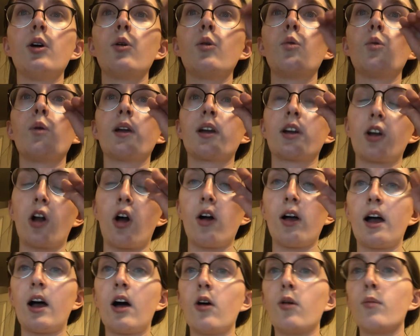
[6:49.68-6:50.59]
We can all
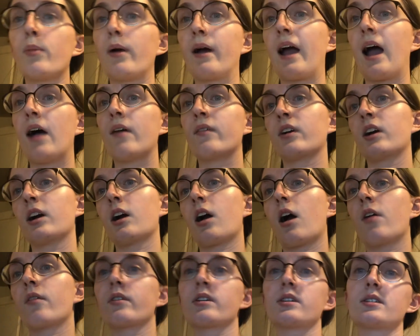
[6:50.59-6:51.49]
help by having a
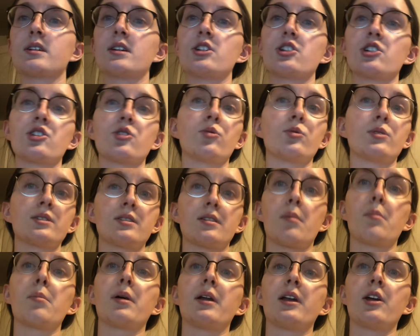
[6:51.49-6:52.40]
conversation with
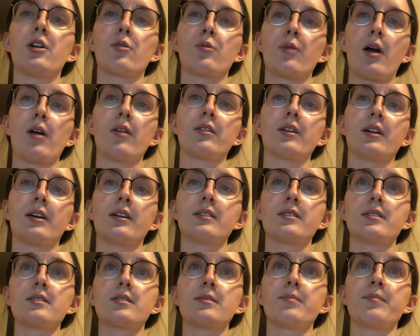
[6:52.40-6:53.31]
somebody around
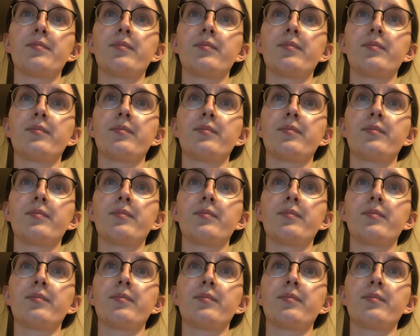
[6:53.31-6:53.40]
us.